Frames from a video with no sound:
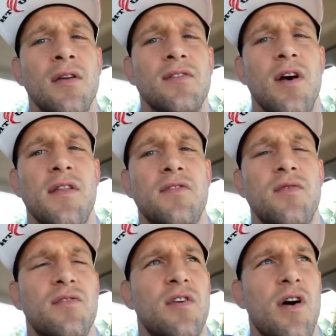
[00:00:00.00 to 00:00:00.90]
So this
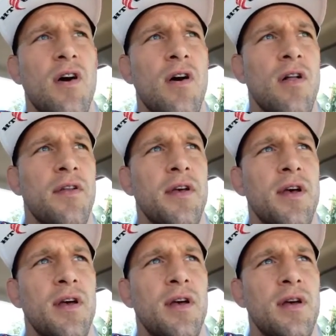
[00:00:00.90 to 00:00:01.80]
one's called
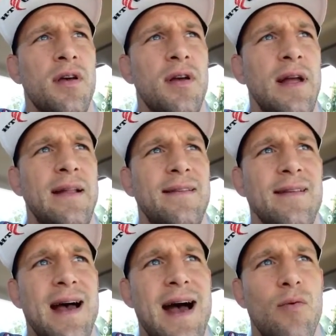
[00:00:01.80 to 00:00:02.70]
"It's
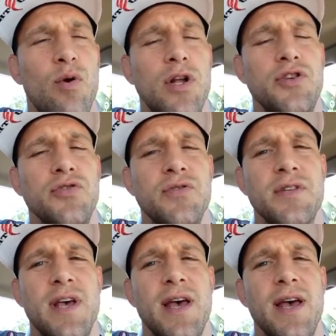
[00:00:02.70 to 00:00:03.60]
Not What You
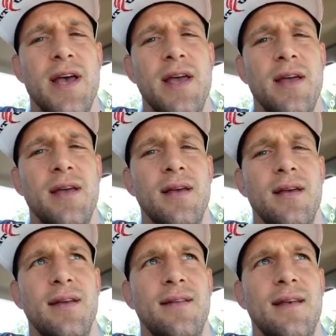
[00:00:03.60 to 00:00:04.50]
Say,
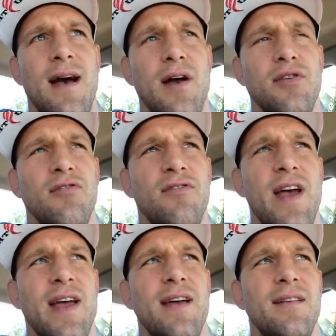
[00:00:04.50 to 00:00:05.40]
It's How You
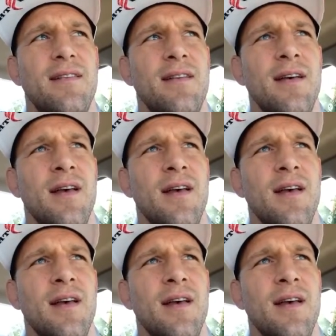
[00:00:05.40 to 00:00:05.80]
Say It."